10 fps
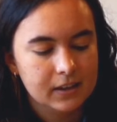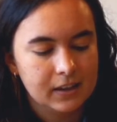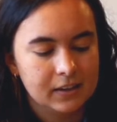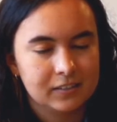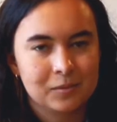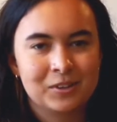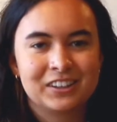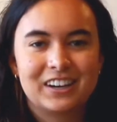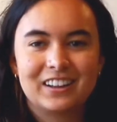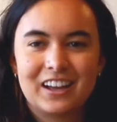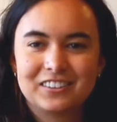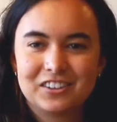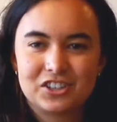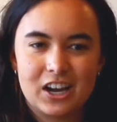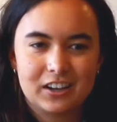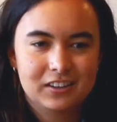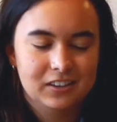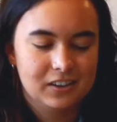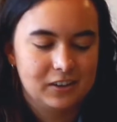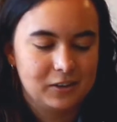And something that I like to check
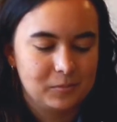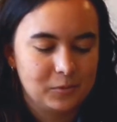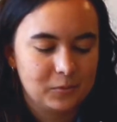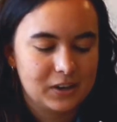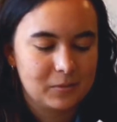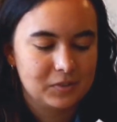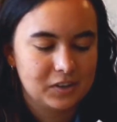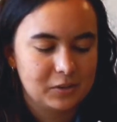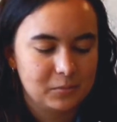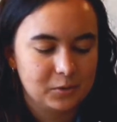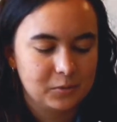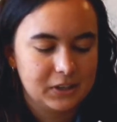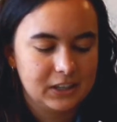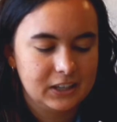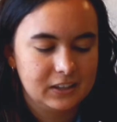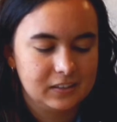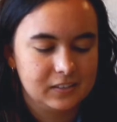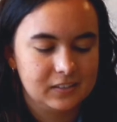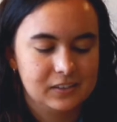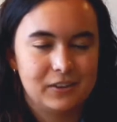when I'm done brewing
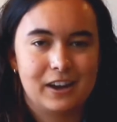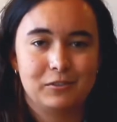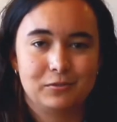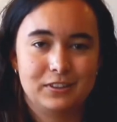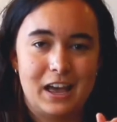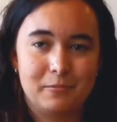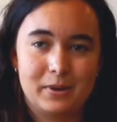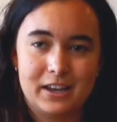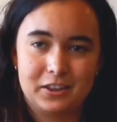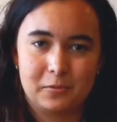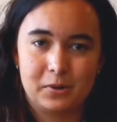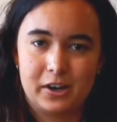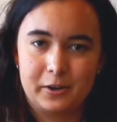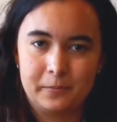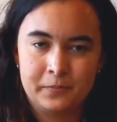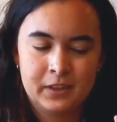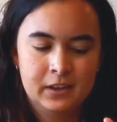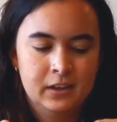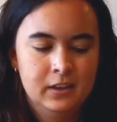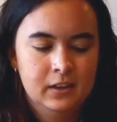is if I have a flat bed at the bottom.
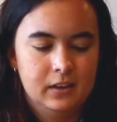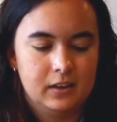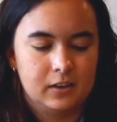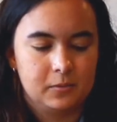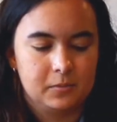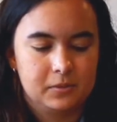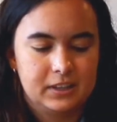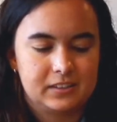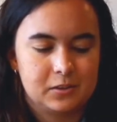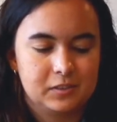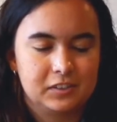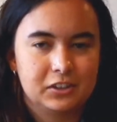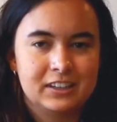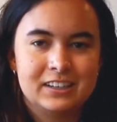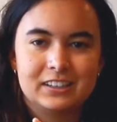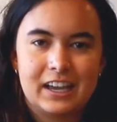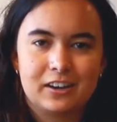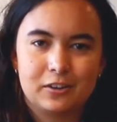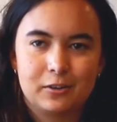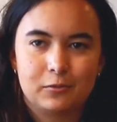That's always a good
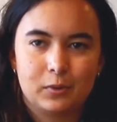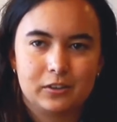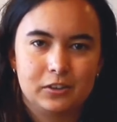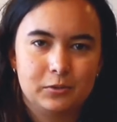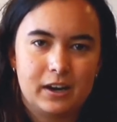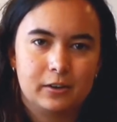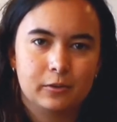indicator of whether you had